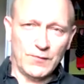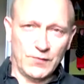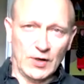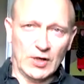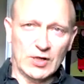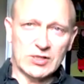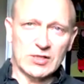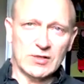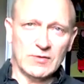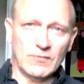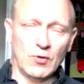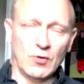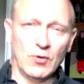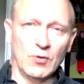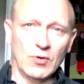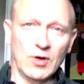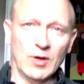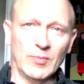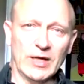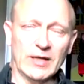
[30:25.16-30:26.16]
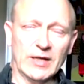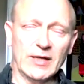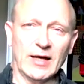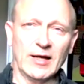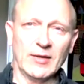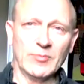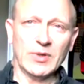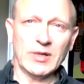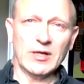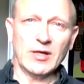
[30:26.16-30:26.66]
First of all, I mean, that
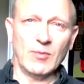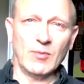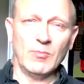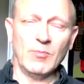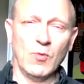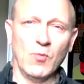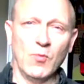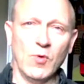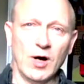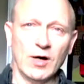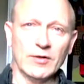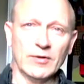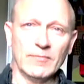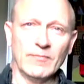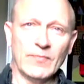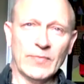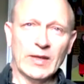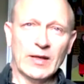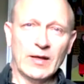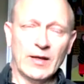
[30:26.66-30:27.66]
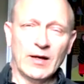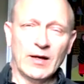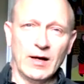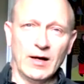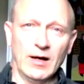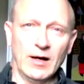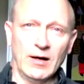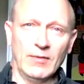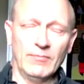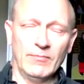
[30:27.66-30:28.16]
would be number one.
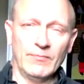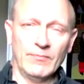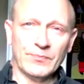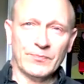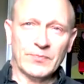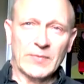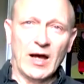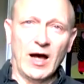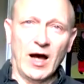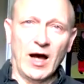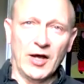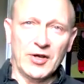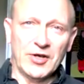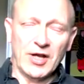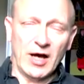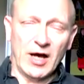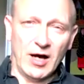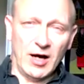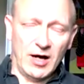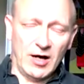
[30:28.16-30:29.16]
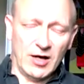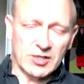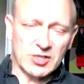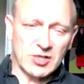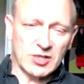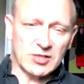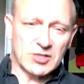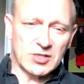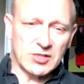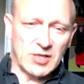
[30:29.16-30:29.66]
And
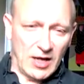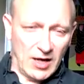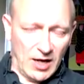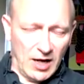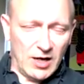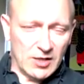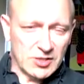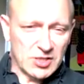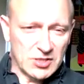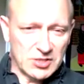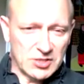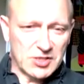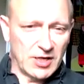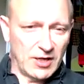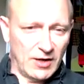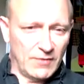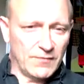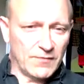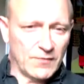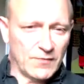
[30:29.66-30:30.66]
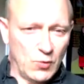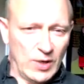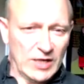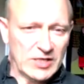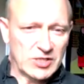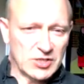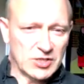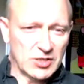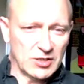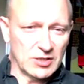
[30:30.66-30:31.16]
ask tough
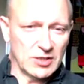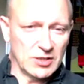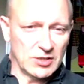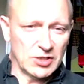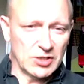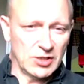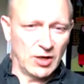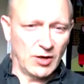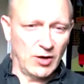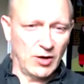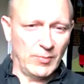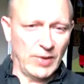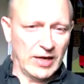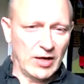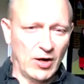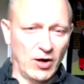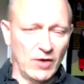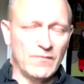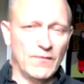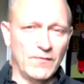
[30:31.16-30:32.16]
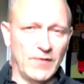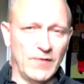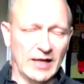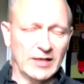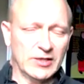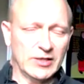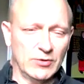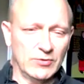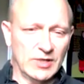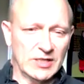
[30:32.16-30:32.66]
questions. I mean, I
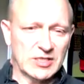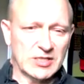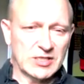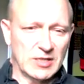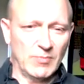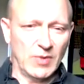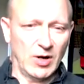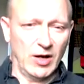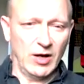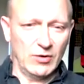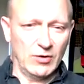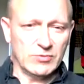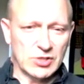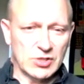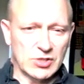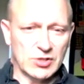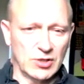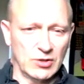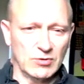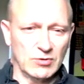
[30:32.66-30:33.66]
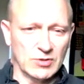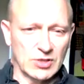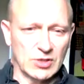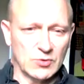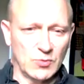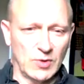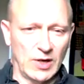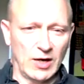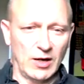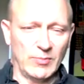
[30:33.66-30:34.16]
value this in my own students
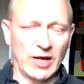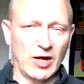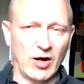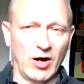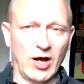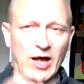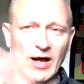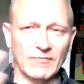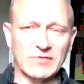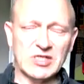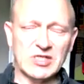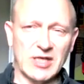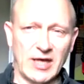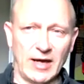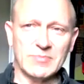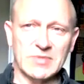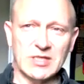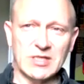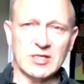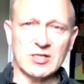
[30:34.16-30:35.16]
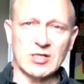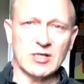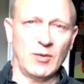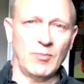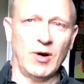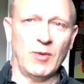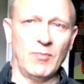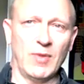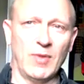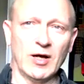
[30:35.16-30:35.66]
as well. I mean, I have skeptics
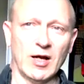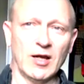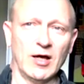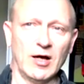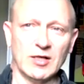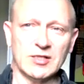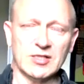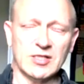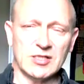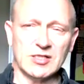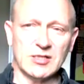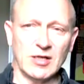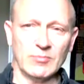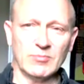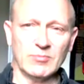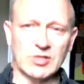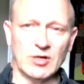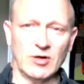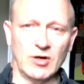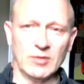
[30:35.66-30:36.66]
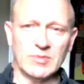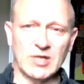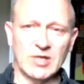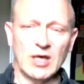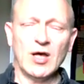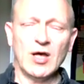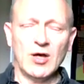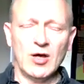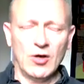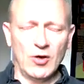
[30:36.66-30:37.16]
come on my classes sometimes
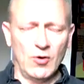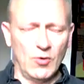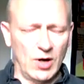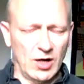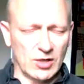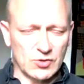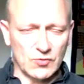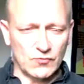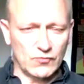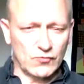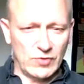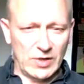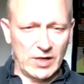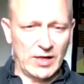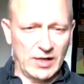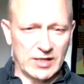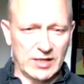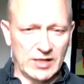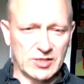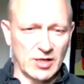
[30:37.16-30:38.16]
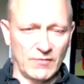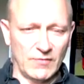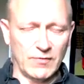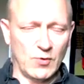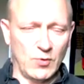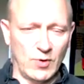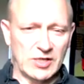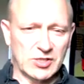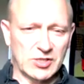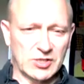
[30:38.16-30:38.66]
who ask really tough
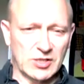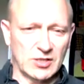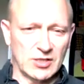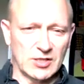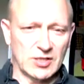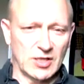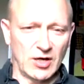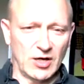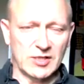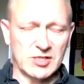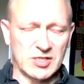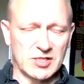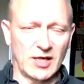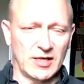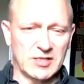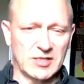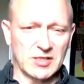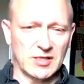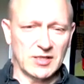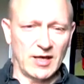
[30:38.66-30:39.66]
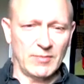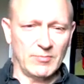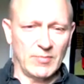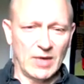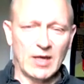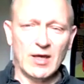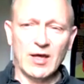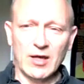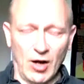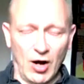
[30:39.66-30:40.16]
questions, and I say to them,
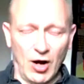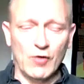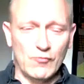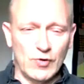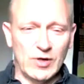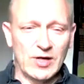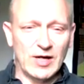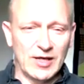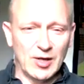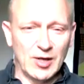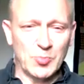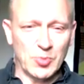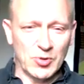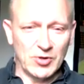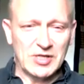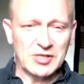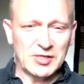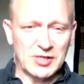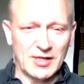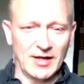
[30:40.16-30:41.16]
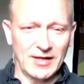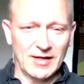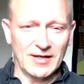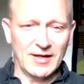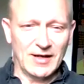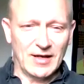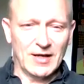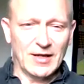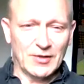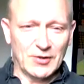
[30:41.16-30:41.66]
I really appreciate
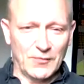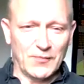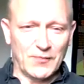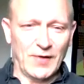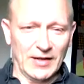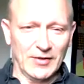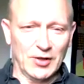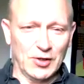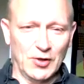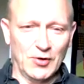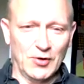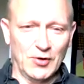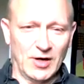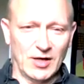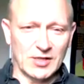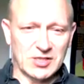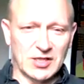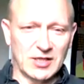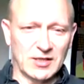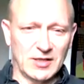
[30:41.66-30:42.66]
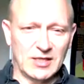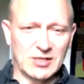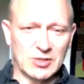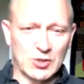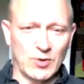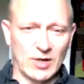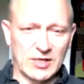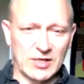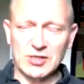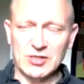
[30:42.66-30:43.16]
the fact that you're asking these
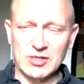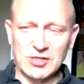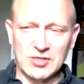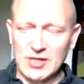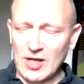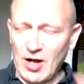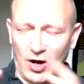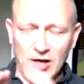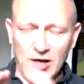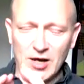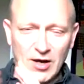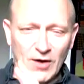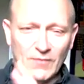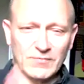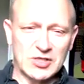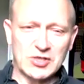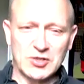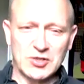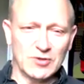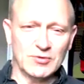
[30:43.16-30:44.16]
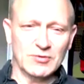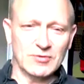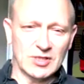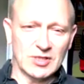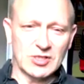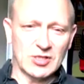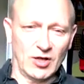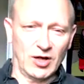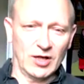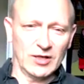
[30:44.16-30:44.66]
questions. I love
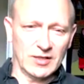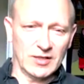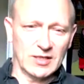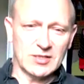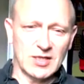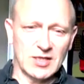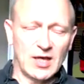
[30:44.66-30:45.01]
students like this.